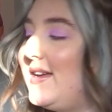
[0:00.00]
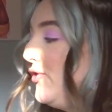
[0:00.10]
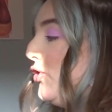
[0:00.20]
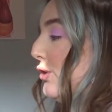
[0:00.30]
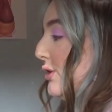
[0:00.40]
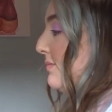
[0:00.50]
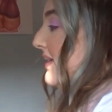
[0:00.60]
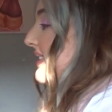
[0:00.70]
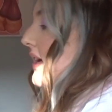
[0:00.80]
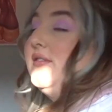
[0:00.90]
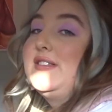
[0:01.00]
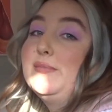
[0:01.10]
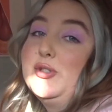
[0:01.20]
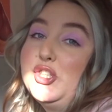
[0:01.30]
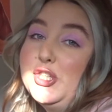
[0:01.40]
have ordered myself
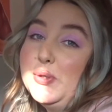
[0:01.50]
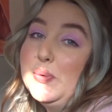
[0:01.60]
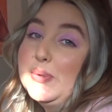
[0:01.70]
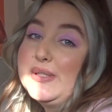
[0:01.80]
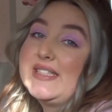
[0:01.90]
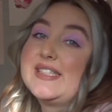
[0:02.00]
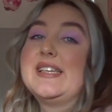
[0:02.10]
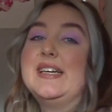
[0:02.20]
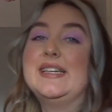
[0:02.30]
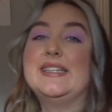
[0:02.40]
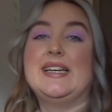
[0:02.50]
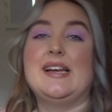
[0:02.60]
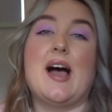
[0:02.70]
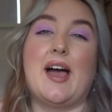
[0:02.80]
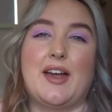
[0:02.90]
some shoes,
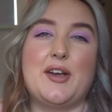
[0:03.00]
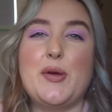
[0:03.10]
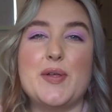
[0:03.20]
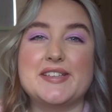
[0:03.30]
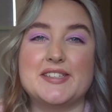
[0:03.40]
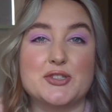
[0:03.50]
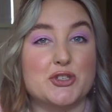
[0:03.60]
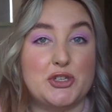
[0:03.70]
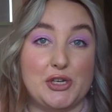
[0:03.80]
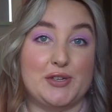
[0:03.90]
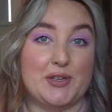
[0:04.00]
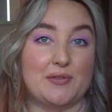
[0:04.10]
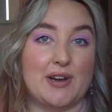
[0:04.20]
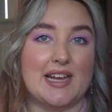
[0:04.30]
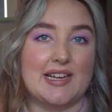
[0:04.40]
and I know this isn't
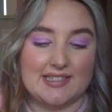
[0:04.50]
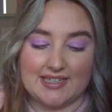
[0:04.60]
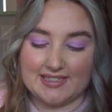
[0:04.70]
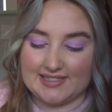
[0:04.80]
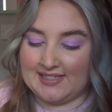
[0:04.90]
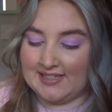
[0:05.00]
studio related,